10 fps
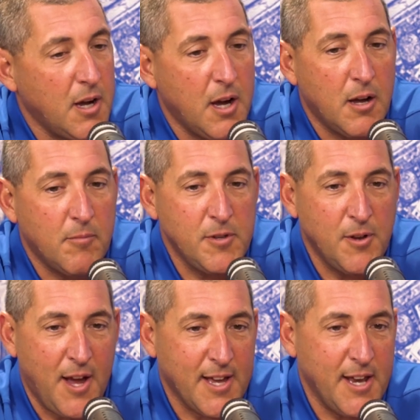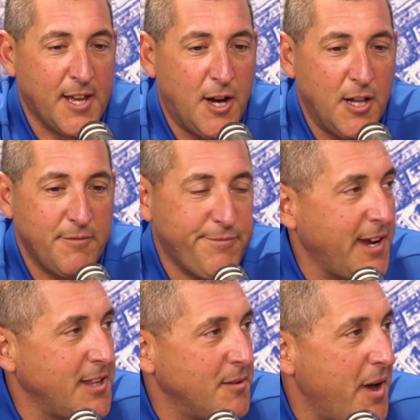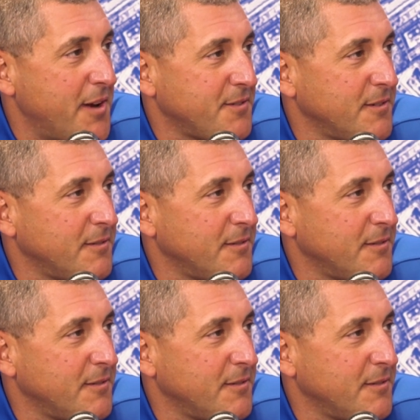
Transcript: I kind of call it fighting the medicine.